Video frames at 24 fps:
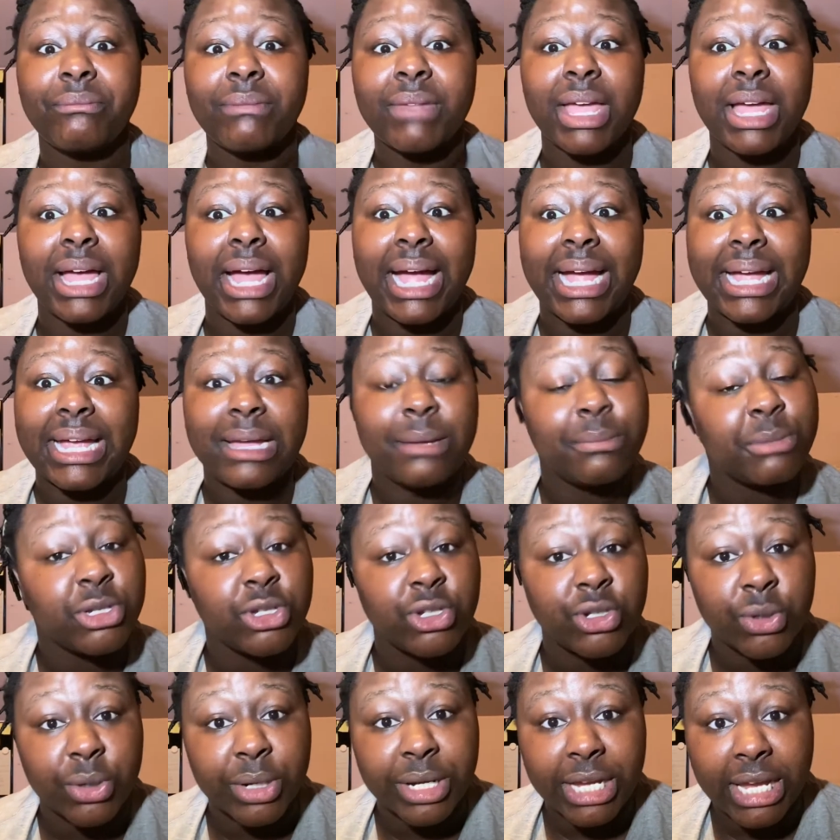I am
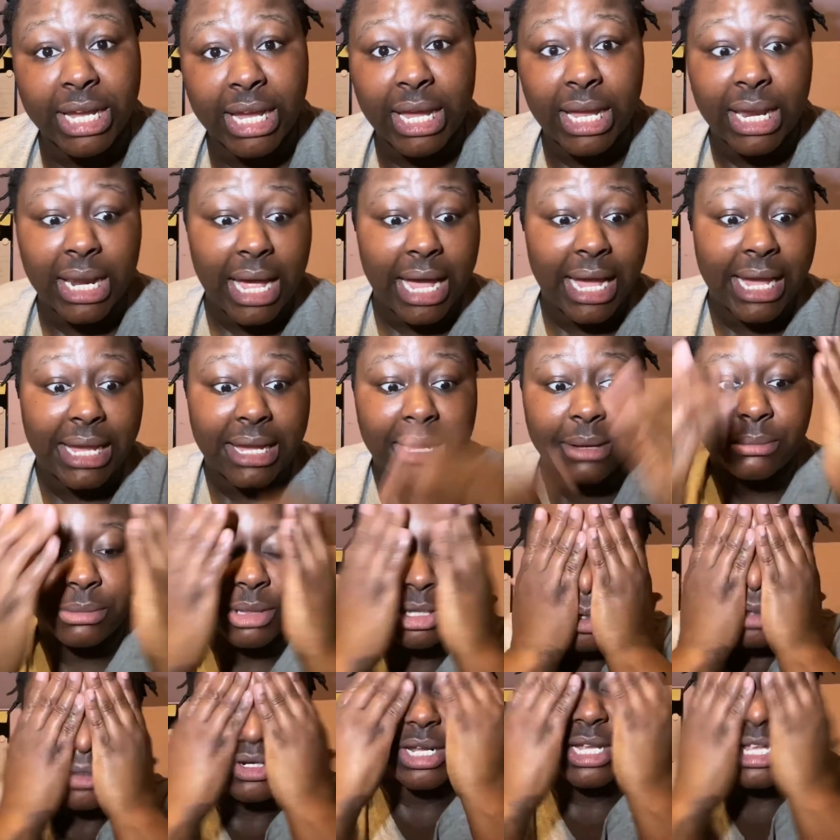enjoying it. I am
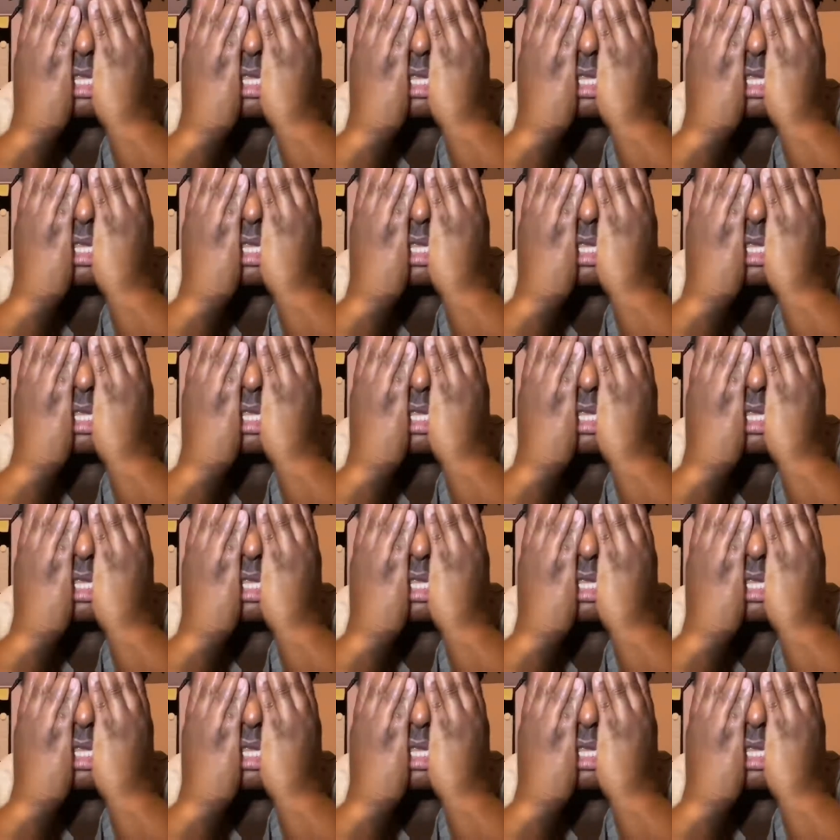learning